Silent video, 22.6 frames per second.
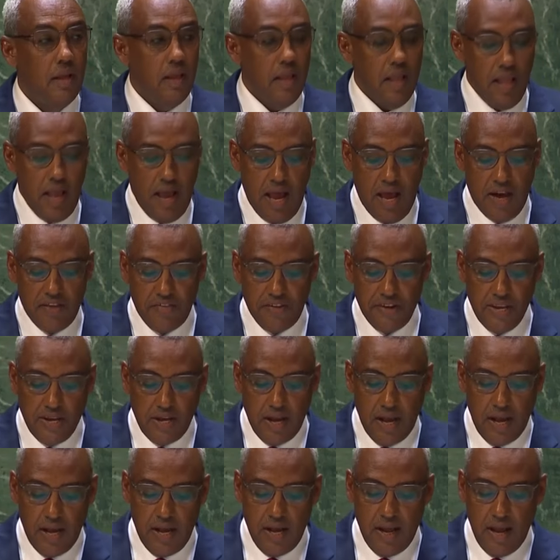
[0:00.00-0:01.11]

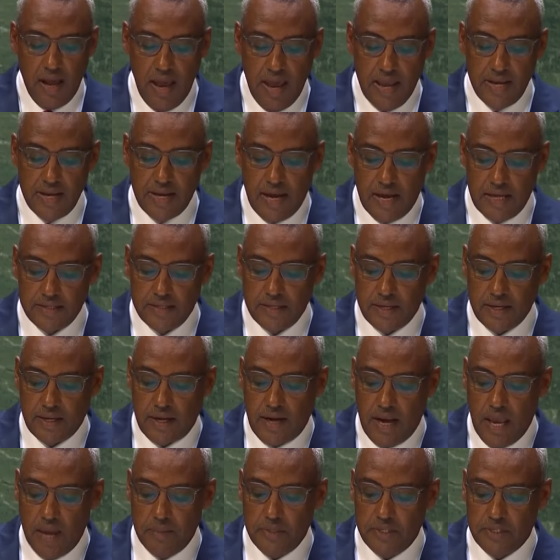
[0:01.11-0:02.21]
Africa and other
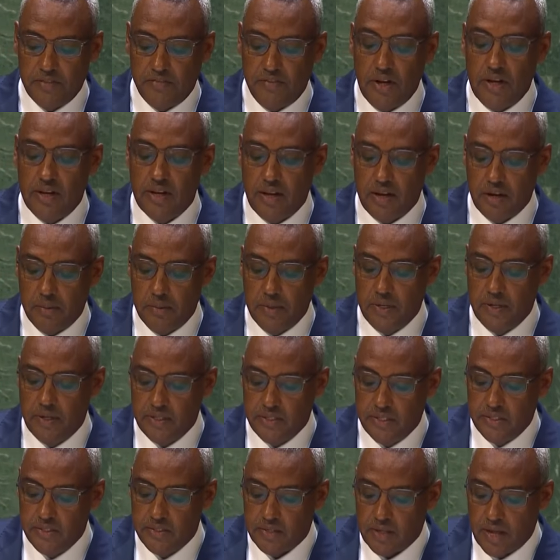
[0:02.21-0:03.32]
climate vulnerable
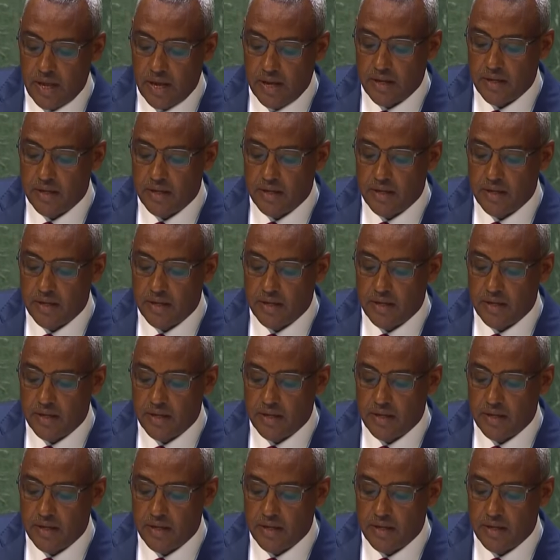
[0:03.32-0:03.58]
regions are